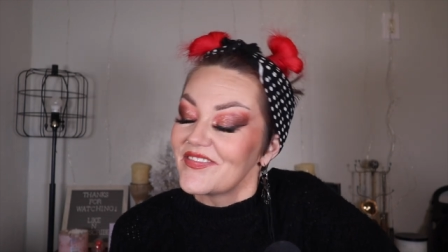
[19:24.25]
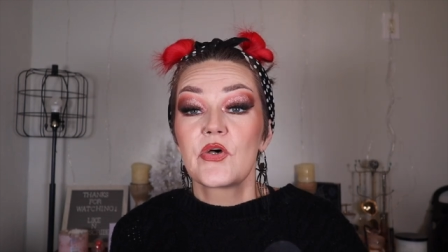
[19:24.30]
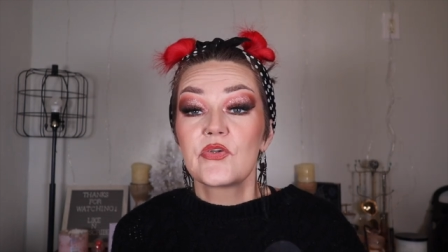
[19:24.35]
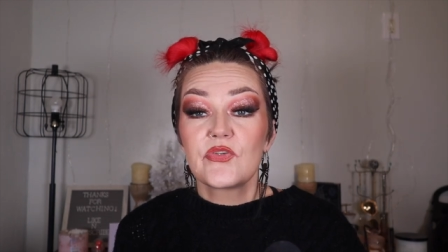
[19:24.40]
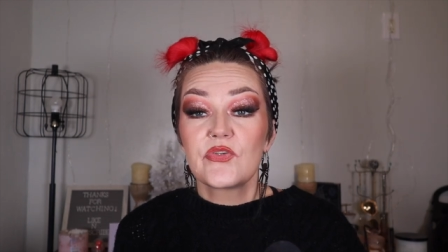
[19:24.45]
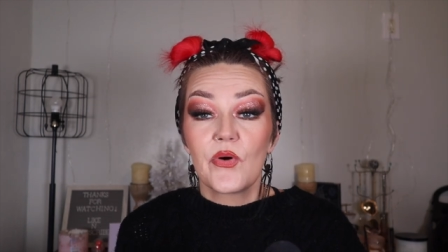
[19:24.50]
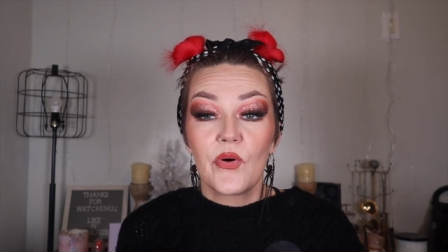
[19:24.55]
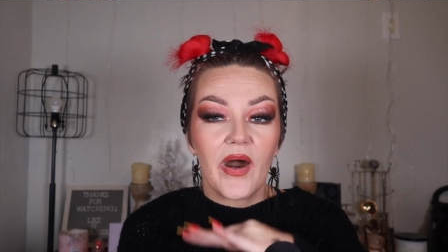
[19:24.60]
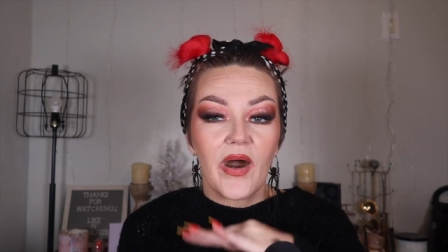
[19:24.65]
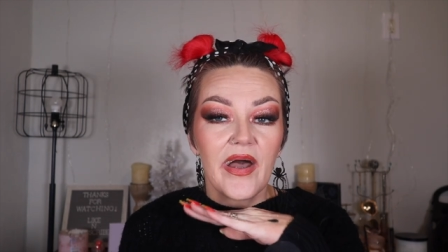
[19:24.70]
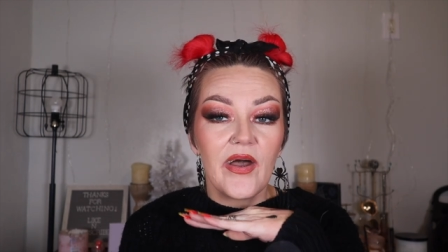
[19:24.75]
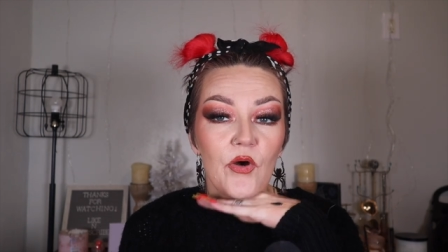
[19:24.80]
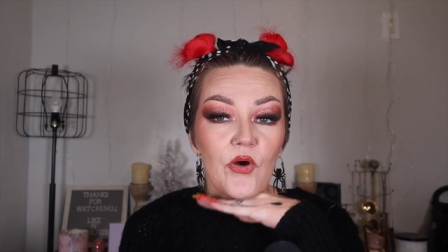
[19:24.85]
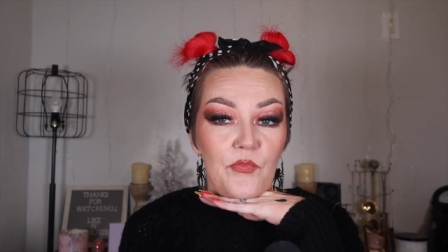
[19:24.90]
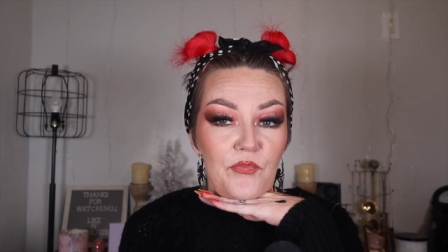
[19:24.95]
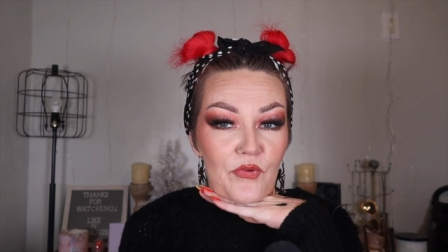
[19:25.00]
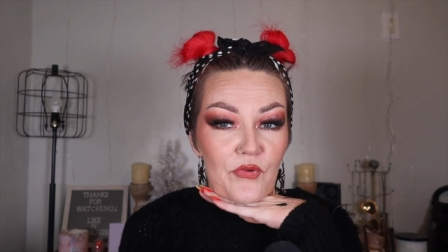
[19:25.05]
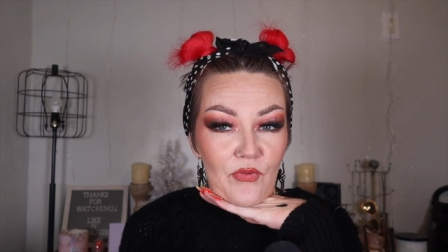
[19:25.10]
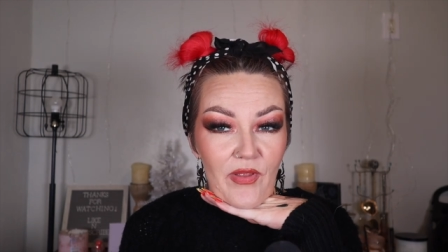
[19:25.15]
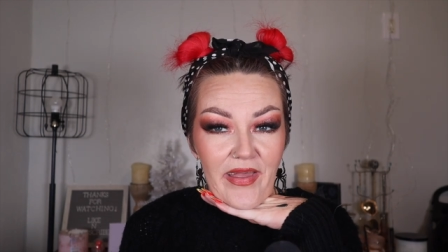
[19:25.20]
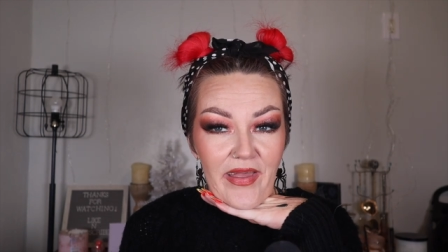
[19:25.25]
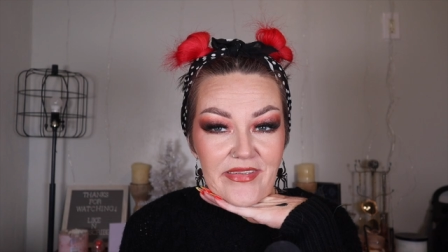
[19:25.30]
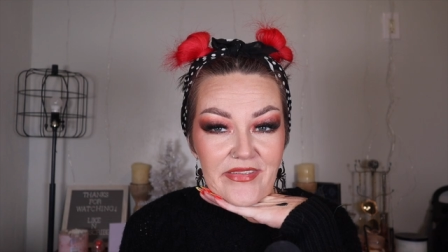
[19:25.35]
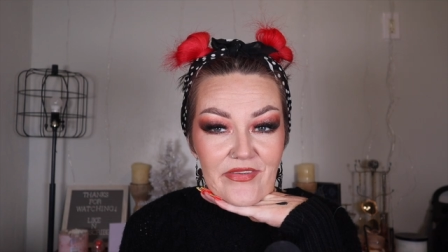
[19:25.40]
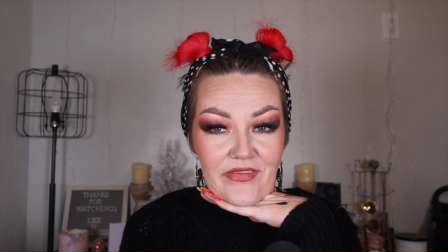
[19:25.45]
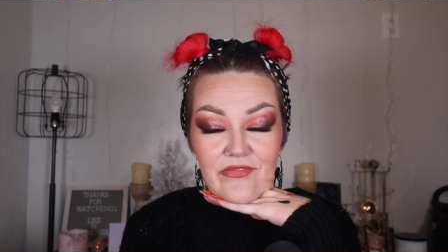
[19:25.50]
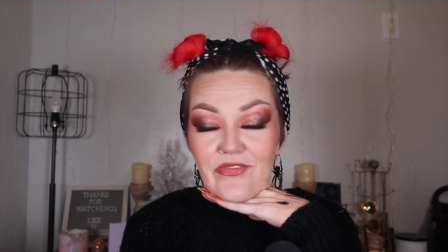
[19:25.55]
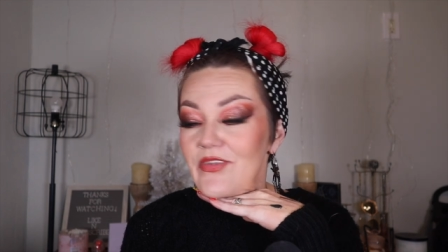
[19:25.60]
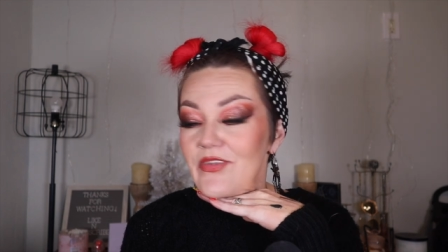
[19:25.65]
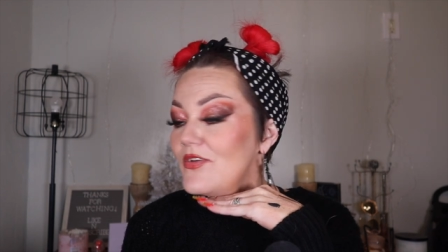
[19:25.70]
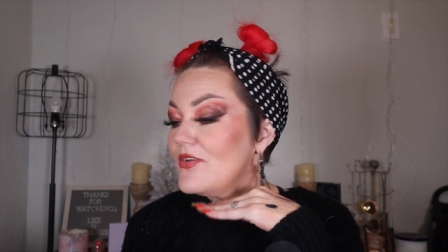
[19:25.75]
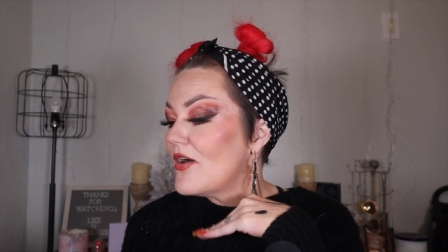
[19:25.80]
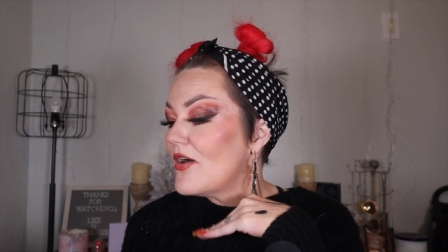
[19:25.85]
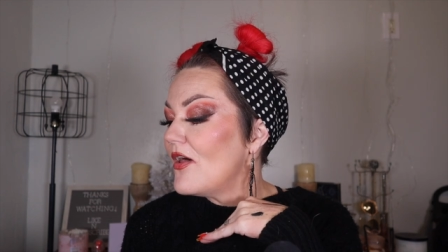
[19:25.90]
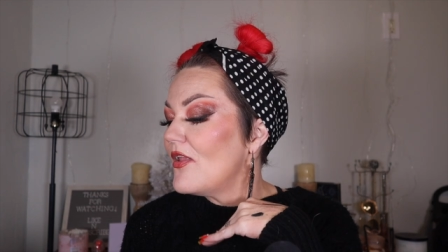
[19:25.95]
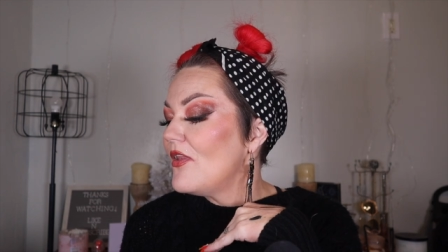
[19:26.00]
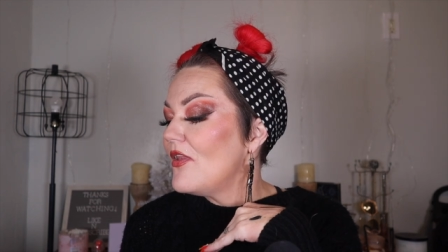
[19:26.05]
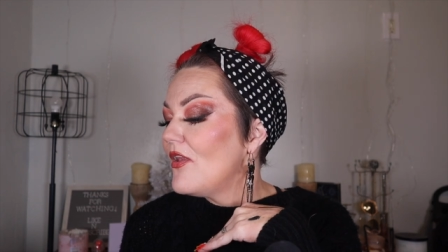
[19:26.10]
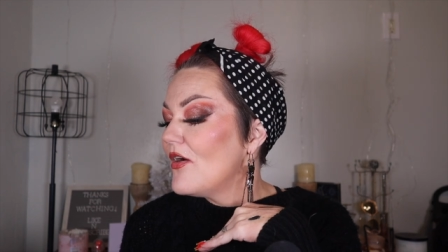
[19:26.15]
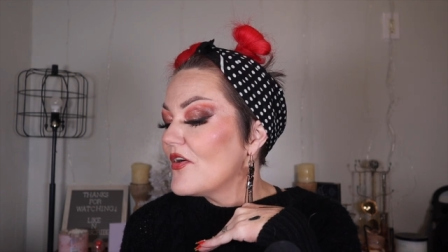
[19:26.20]
So I hope you liked the
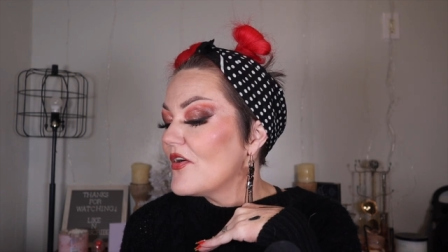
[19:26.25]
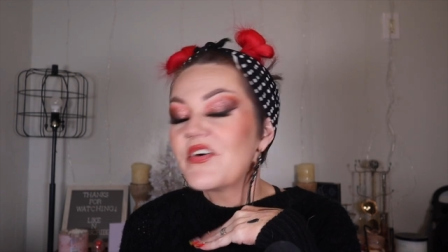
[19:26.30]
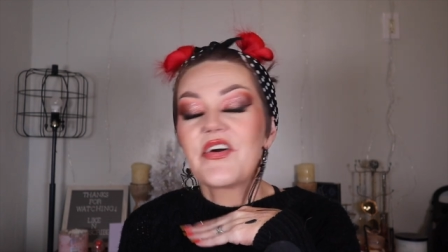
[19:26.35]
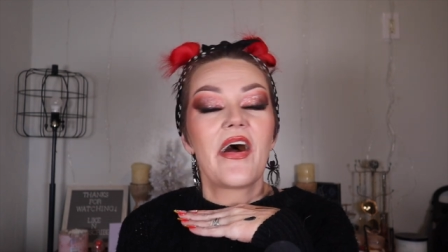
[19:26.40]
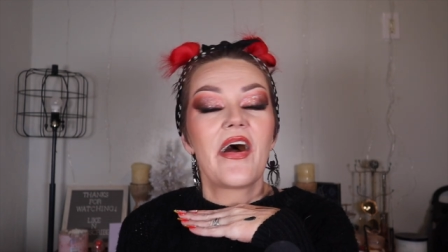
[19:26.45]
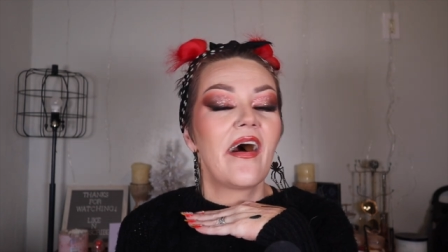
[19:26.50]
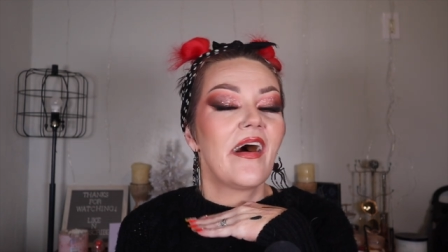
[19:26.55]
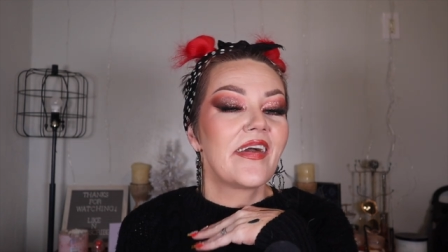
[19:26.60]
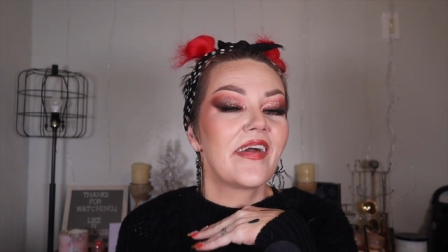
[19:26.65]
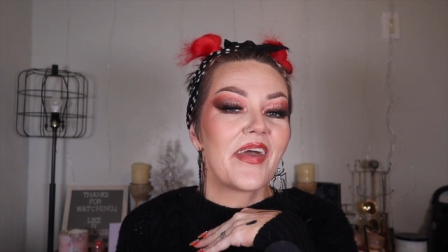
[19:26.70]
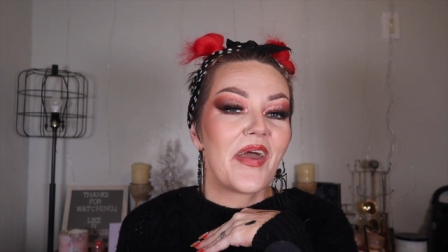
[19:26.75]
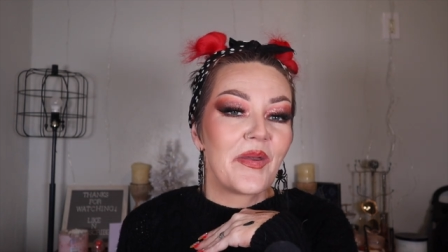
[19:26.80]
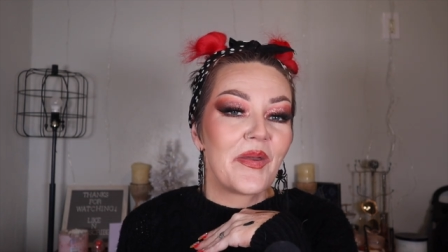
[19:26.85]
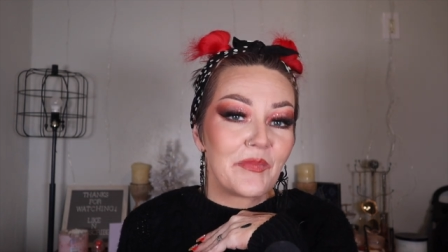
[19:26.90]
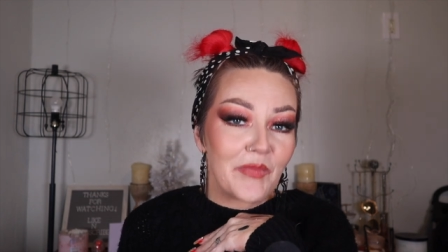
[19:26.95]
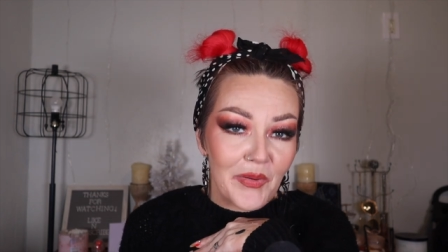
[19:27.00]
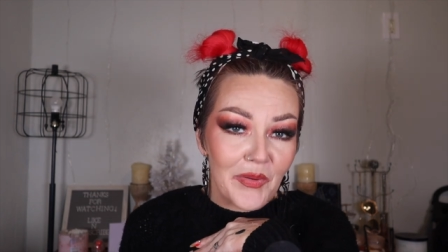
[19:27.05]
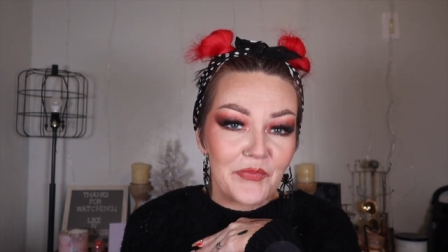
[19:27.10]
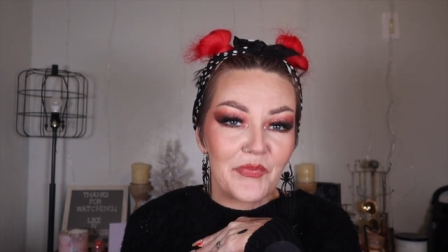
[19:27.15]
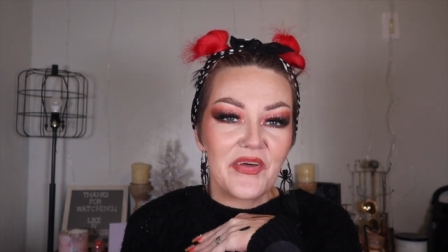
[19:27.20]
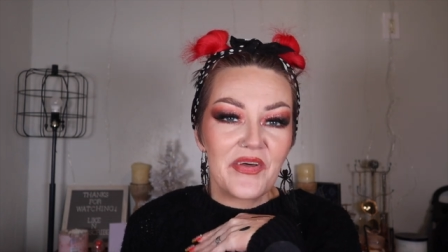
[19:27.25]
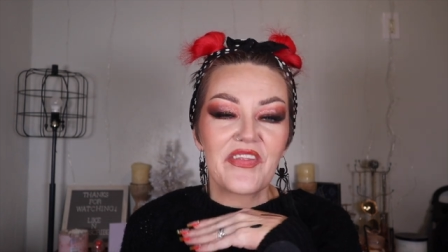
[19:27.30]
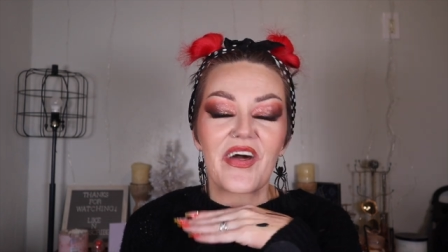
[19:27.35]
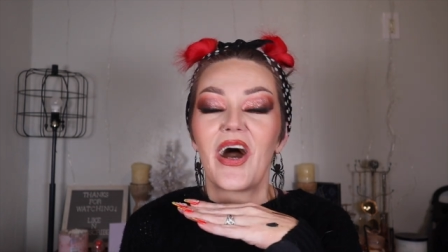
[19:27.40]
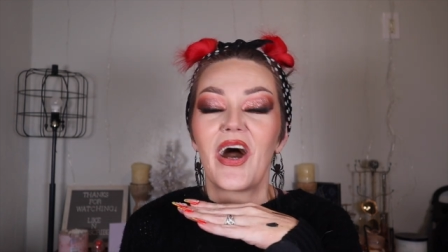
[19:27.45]
look I came up with.